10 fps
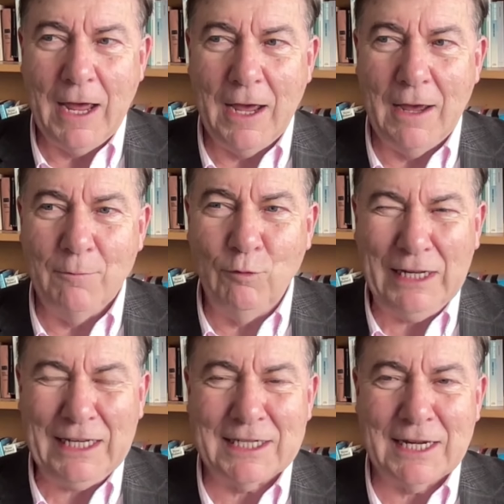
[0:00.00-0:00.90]

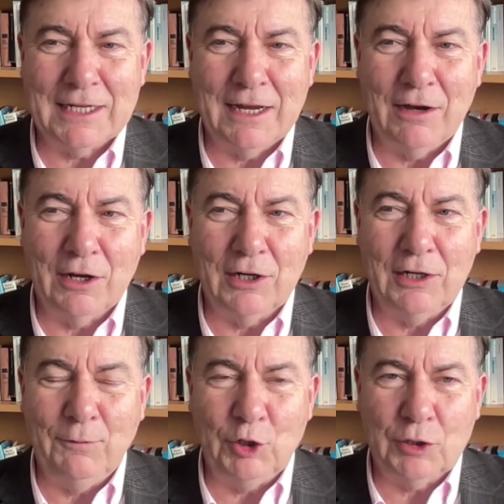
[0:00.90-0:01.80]
really set out a
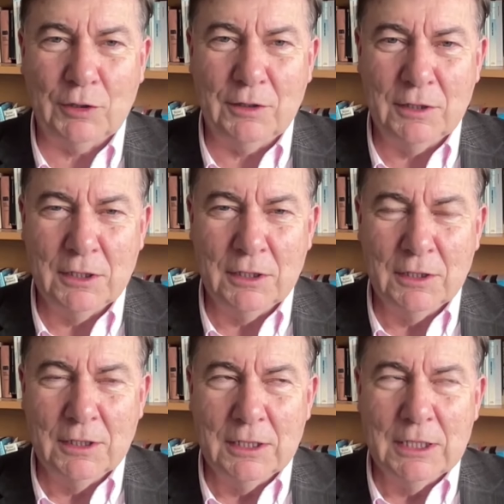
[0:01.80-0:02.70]
clear vision
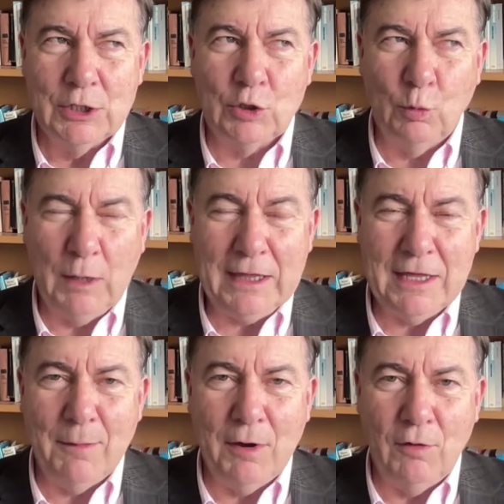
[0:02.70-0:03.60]
to win
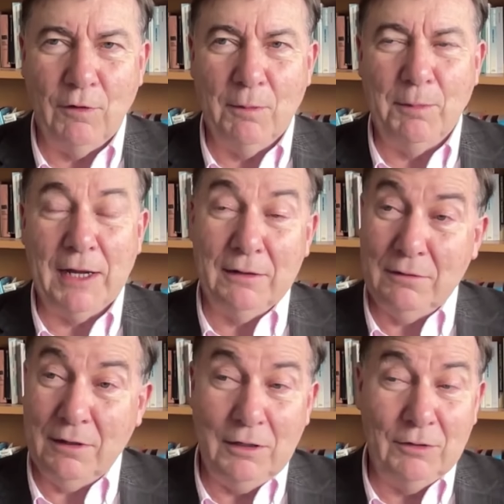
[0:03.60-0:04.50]
them over. But,
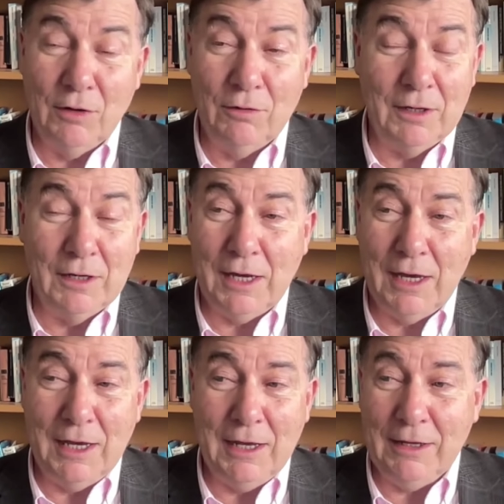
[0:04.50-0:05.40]
you know,
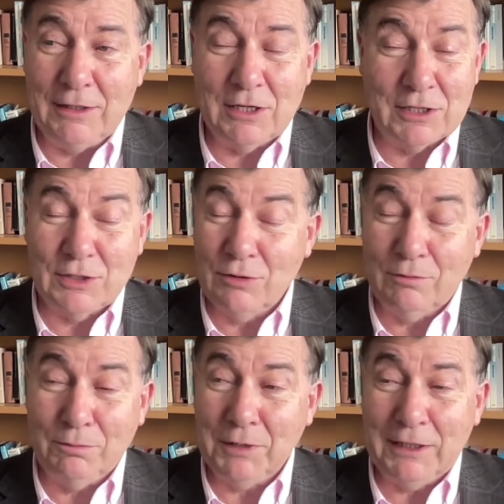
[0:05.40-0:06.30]
it's
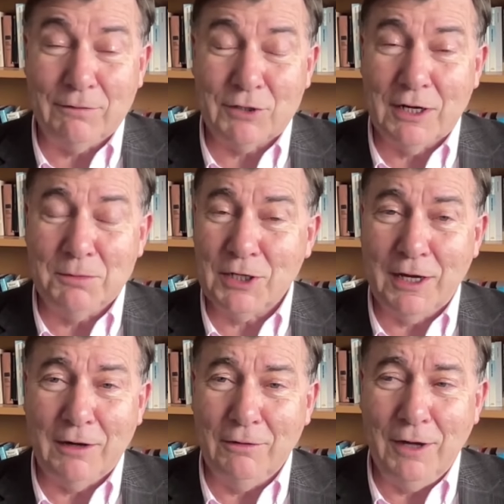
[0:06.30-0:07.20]
still plenty of time to
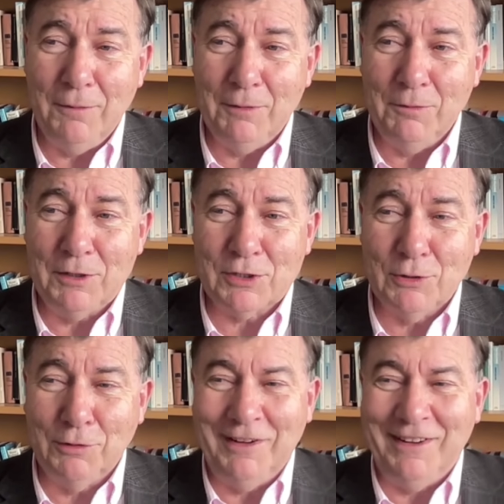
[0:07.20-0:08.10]
go. I mean, we're
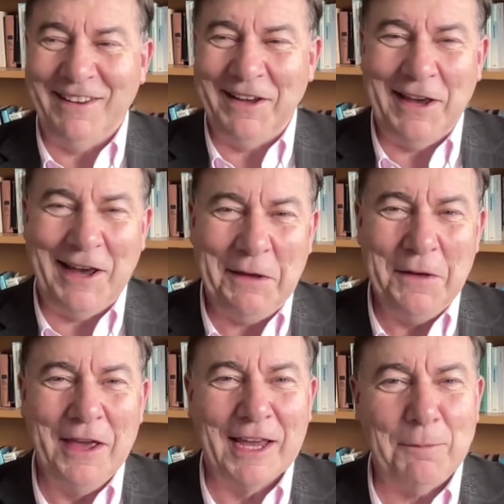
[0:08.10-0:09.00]
still a
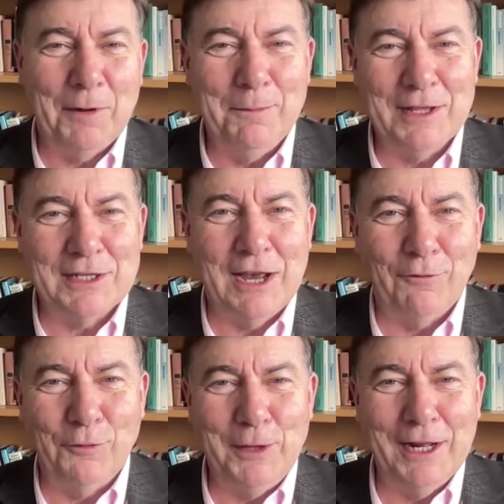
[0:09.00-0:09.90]
couple of months
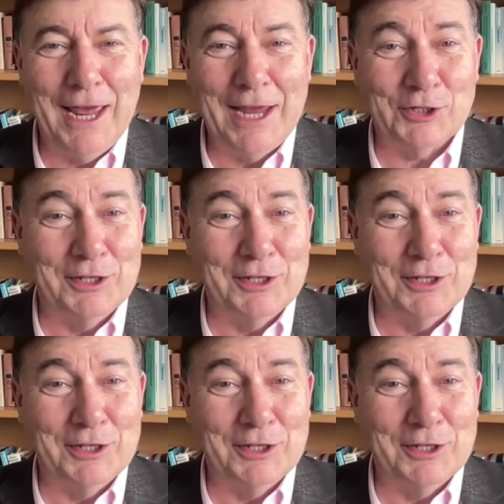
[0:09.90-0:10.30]
out from the election.